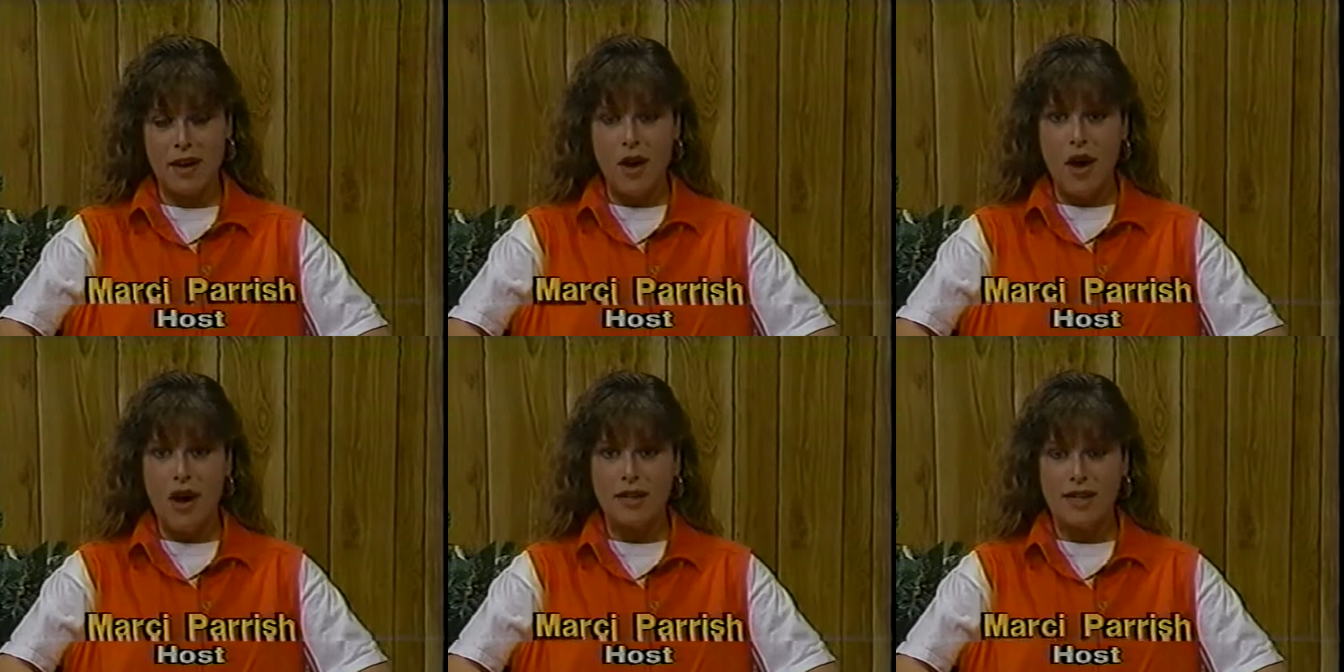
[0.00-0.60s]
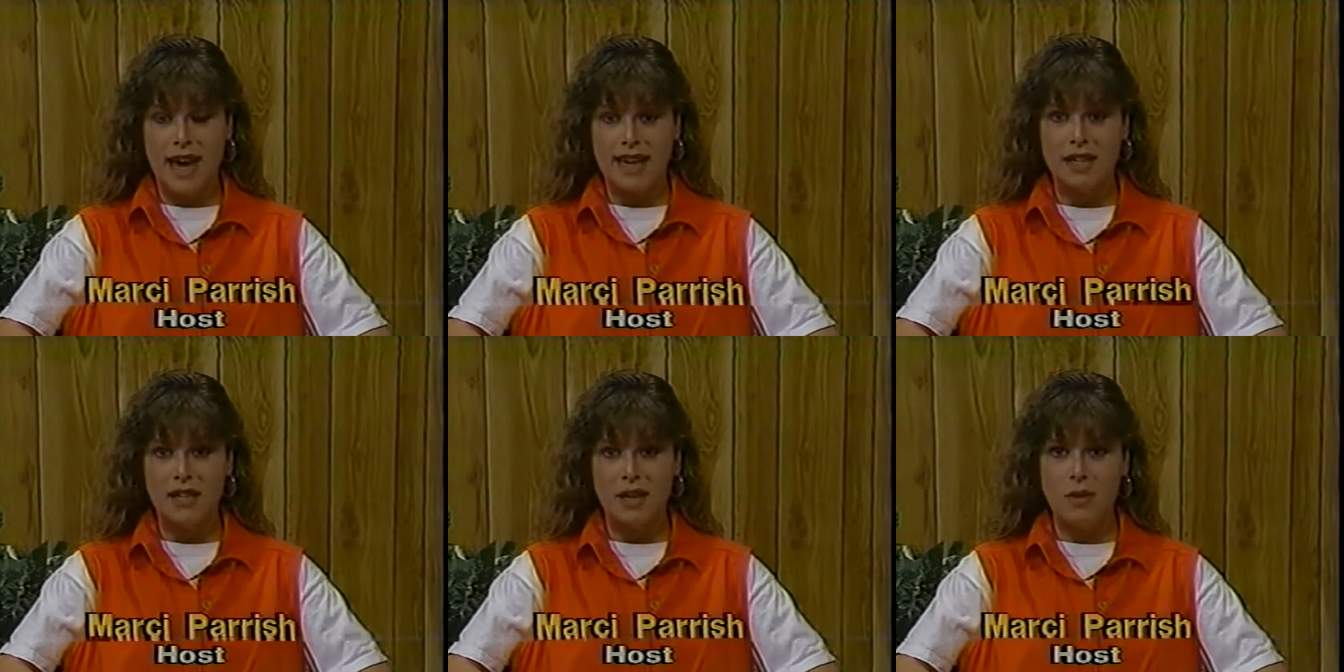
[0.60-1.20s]
On today's
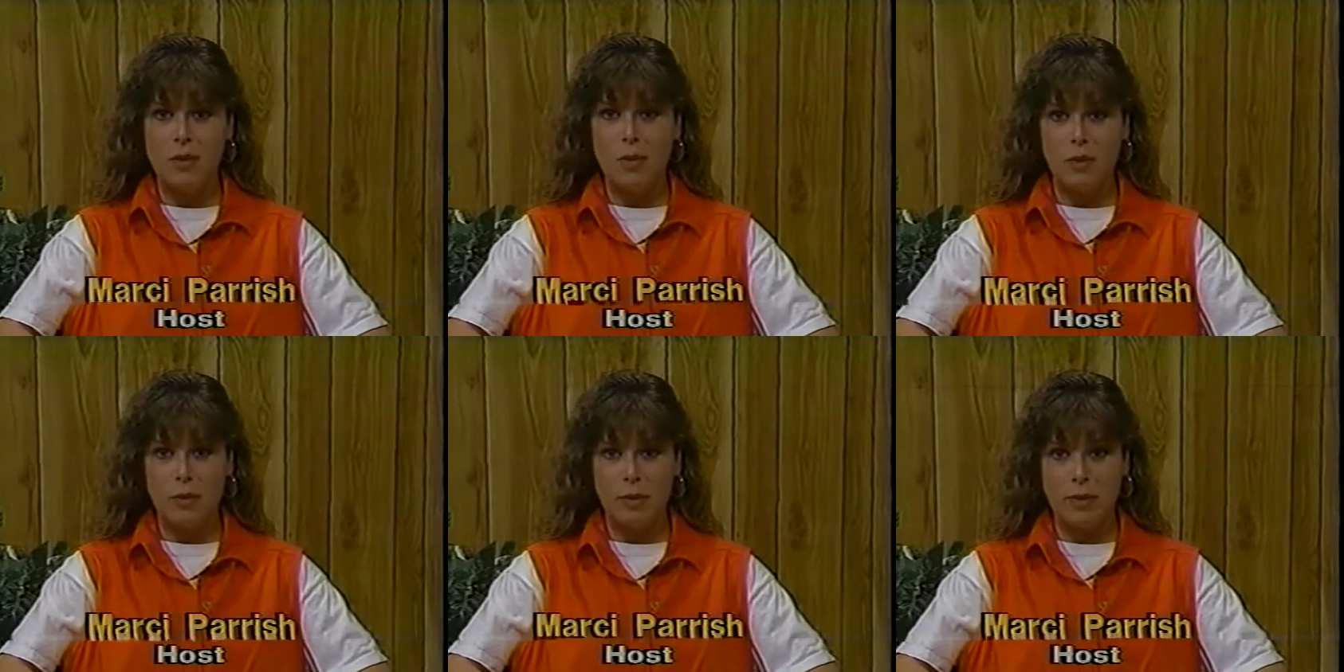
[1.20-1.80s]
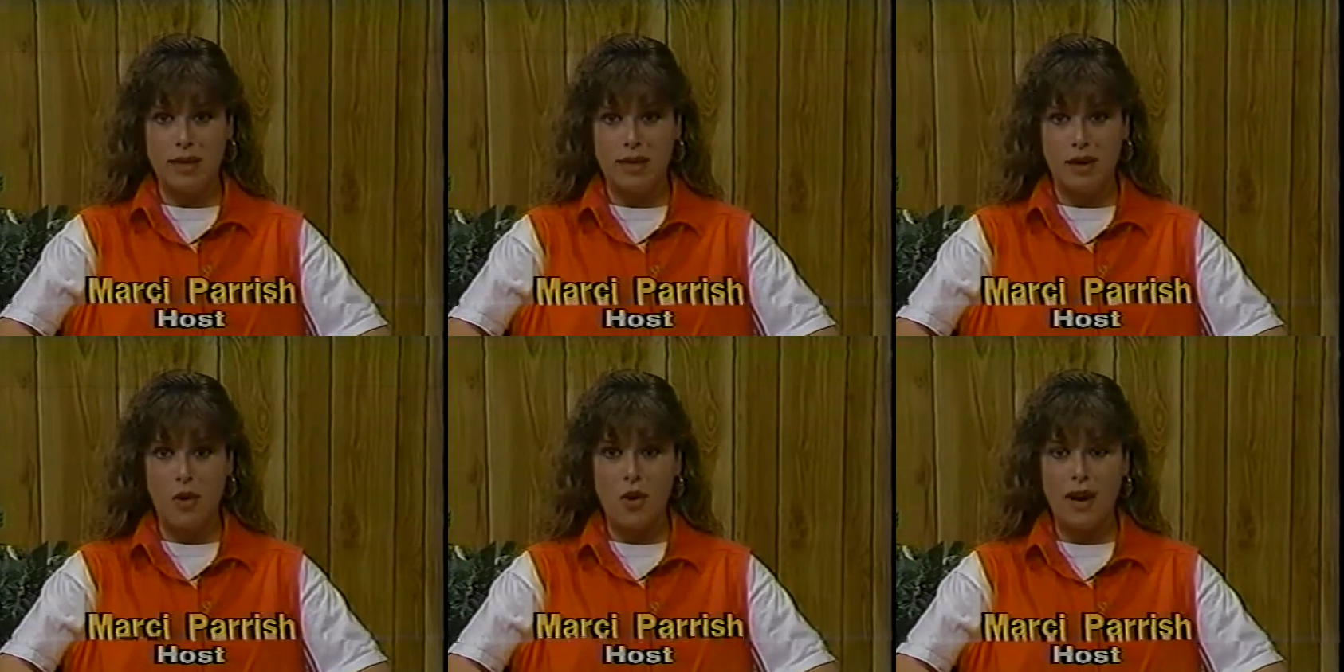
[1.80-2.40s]
show, we will be meeting
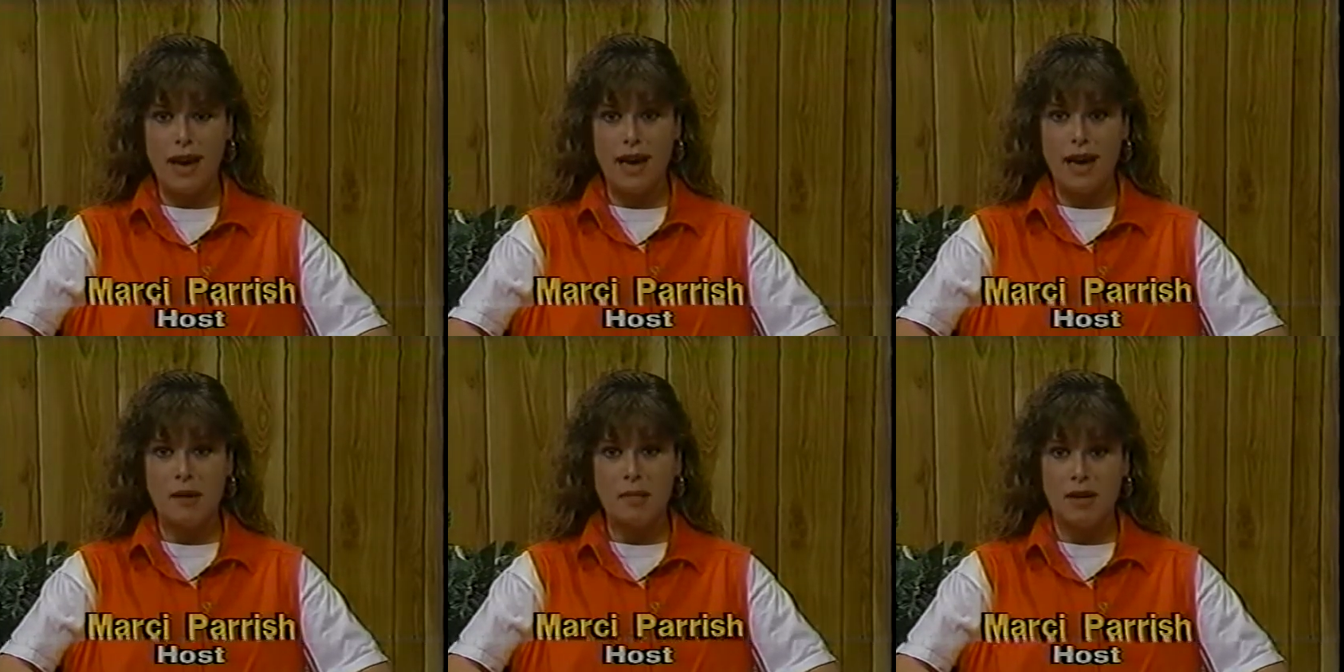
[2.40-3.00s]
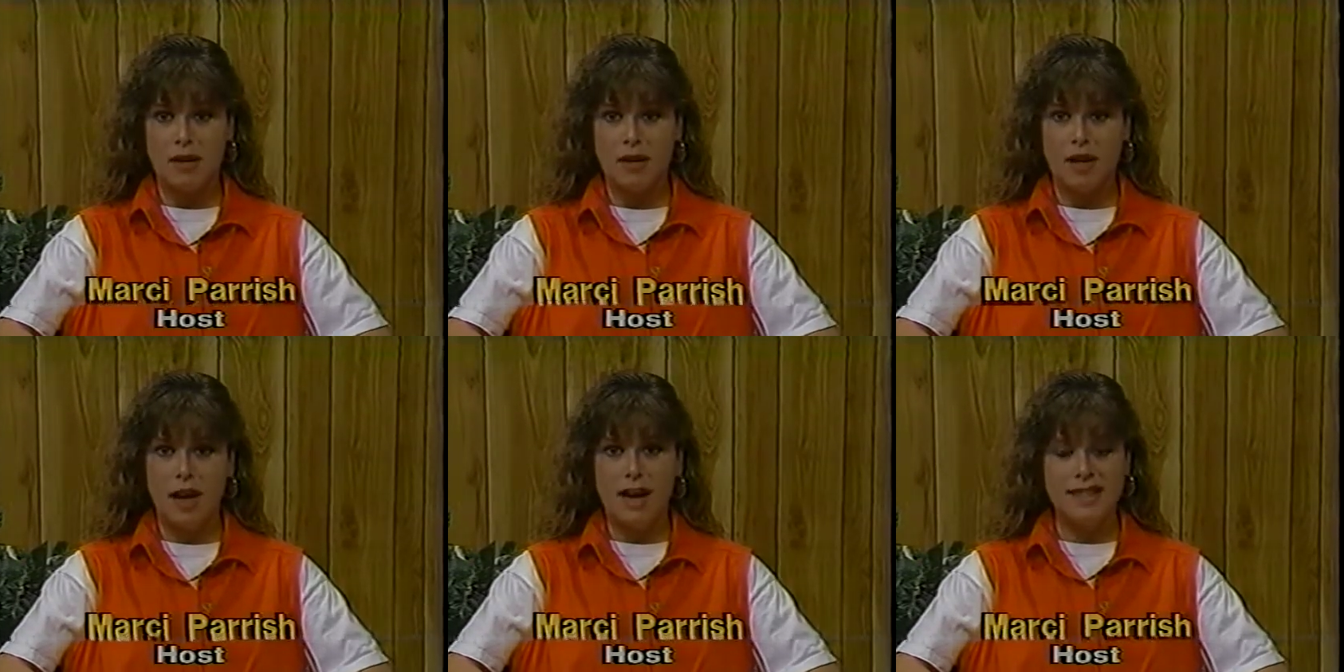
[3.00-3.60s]
Jorge Ameer,
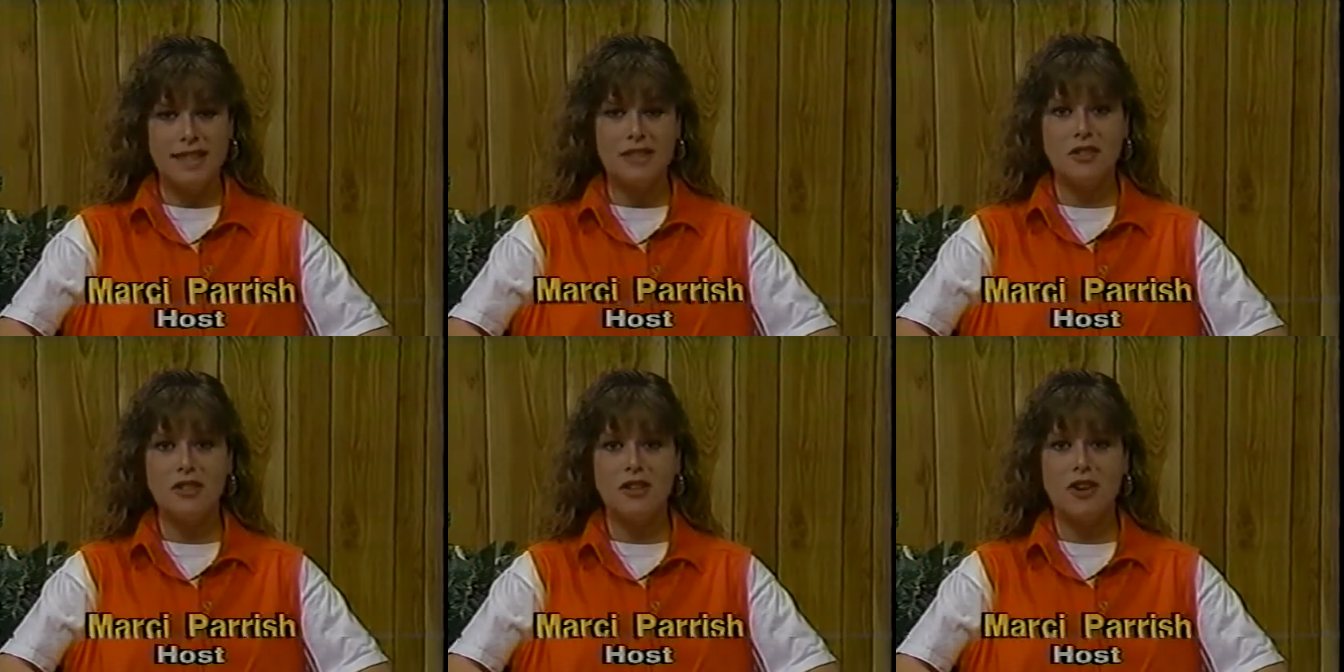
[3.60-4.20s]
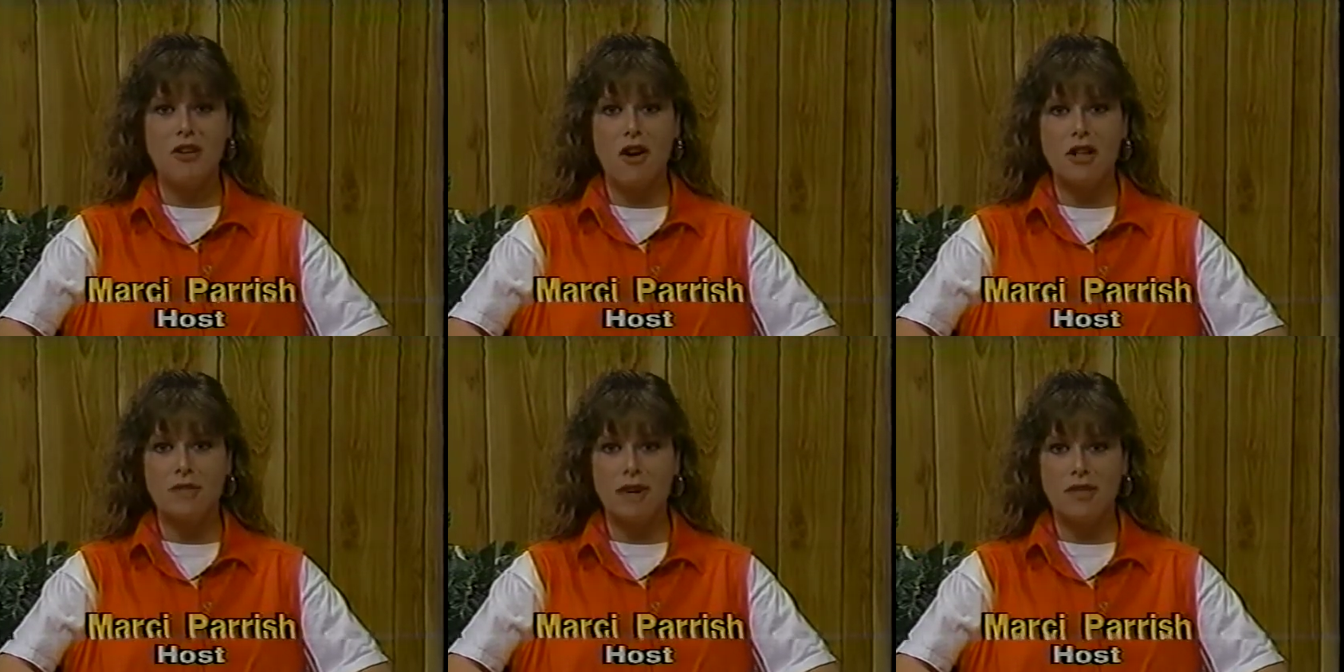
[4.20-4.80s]
a senior studio arts
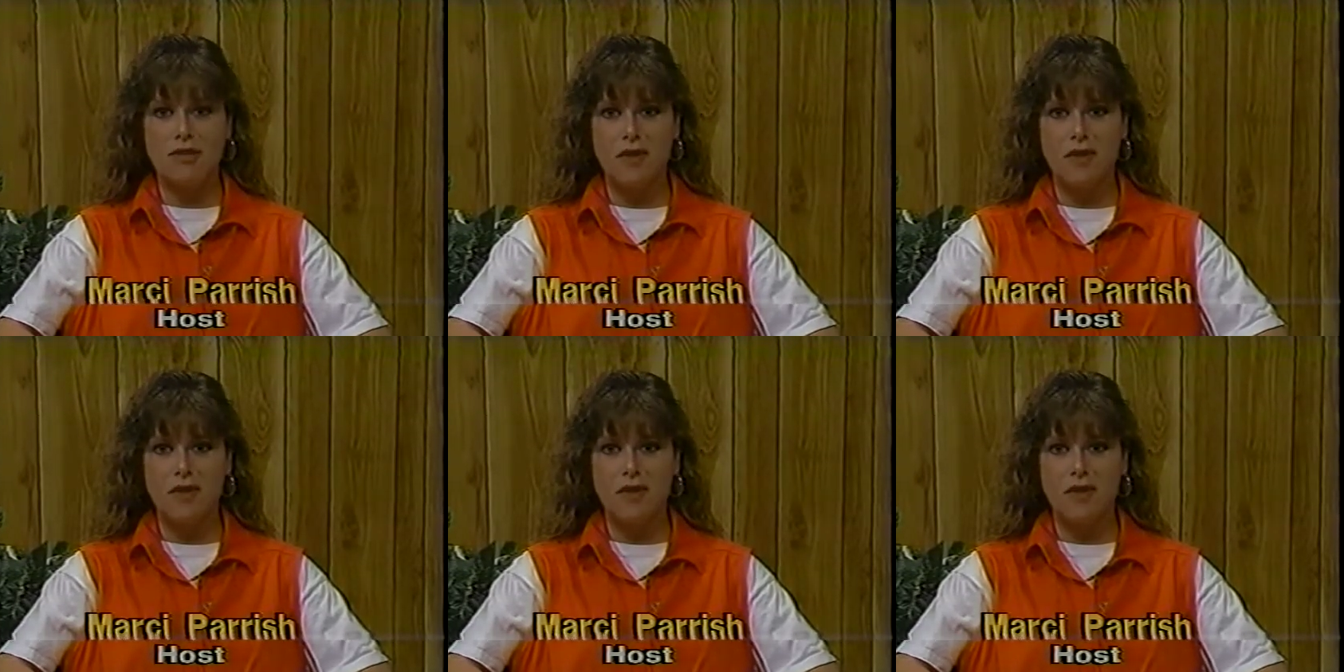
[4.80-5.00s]
major from